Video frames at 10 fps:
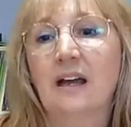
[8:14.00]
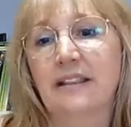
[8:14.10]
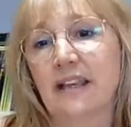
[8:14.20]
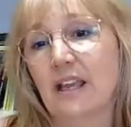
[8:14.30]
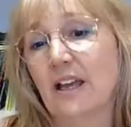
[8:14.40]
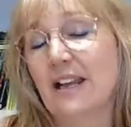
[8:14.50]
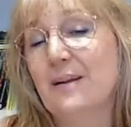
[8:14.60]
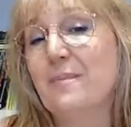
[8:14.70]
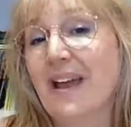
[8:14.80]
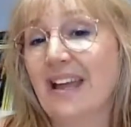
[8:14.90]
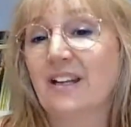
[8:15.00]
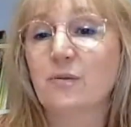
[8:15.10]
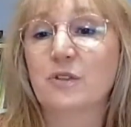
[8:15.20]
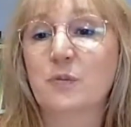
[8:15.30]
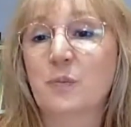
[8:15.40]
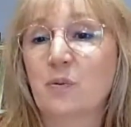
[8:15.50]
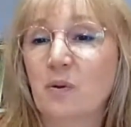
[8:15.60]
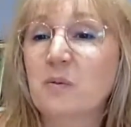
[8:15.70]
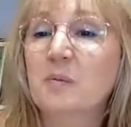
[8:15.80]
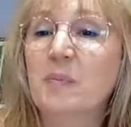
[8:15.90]
I think early man would
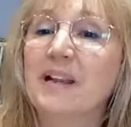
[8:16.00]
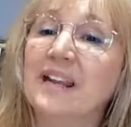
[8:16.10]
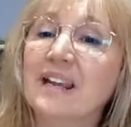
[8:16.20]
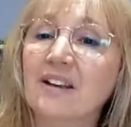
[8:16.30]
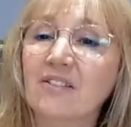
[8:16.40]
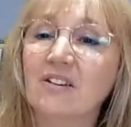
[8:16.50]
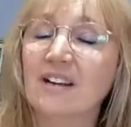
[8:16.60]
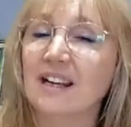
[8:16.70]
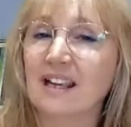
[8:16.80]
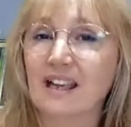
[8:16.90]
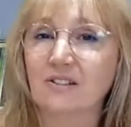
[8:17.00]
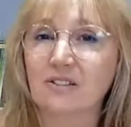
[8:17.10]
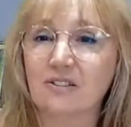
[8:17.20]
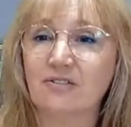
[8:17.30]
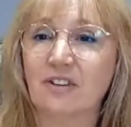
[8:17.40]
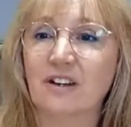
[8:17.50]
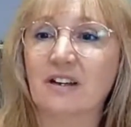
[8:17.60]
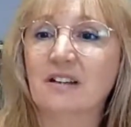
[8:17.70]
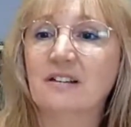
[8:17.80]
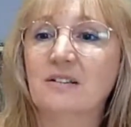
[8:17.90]
probably have only encountered
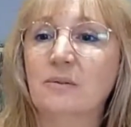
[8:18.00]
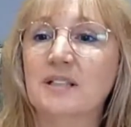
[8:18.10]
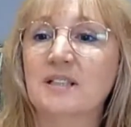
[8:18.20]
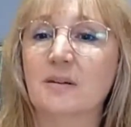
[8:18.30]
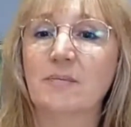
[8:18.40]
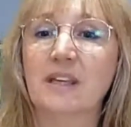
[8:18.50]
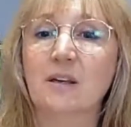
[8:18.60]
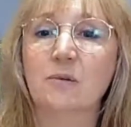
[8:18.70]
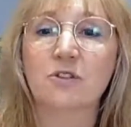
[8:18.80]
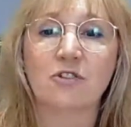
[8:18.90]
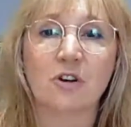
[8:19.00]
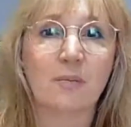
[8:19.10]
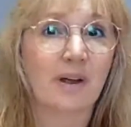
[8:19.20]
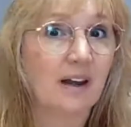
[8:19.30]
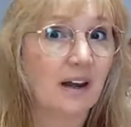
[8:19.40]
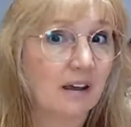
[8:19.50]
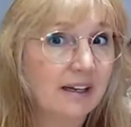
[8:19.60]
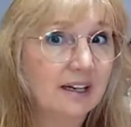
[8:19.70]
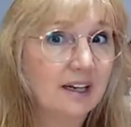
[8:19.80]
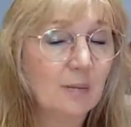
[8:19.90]
fire when something was struck by
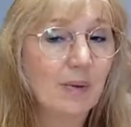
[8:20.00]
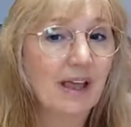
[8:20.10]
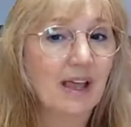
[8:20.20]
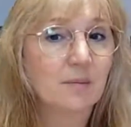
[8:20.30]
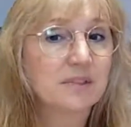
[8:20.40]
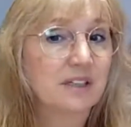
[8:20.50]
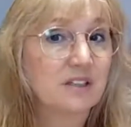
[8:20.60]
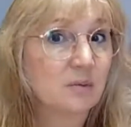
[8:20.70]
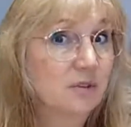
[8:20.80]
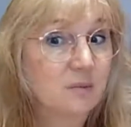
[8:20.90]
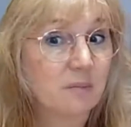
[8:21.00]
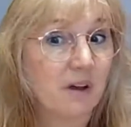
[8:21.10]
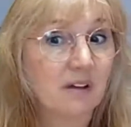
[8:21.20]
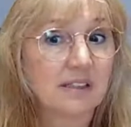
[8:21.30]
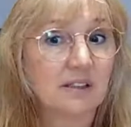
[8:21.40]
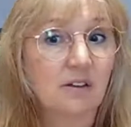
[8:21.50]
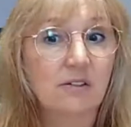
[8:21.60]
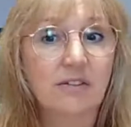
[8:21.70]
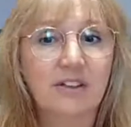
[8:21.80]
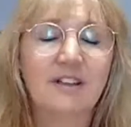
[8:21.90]
lightning. Perhaps that's what sparked it
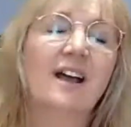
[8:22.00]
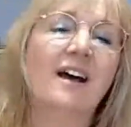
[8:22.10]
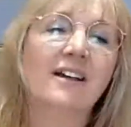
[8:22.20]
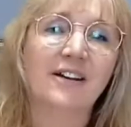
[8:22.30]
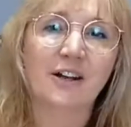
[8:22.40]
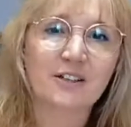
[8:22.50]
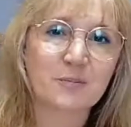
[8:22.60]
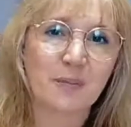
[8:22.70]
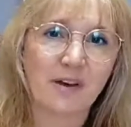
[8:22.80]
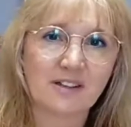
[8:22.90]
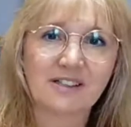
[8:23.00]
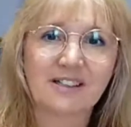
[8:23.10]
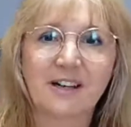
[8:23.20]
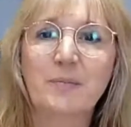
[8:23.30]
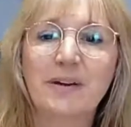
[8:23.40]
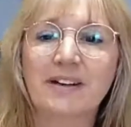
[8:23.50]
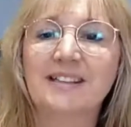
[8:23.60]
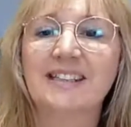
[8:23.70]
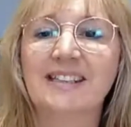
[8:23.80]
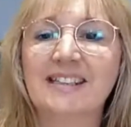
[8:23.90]
off. No, sparked, no pun
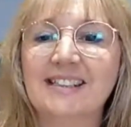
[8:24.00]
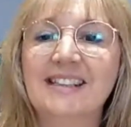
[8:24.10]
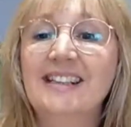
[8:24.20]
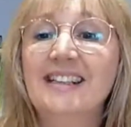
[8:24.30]
intended.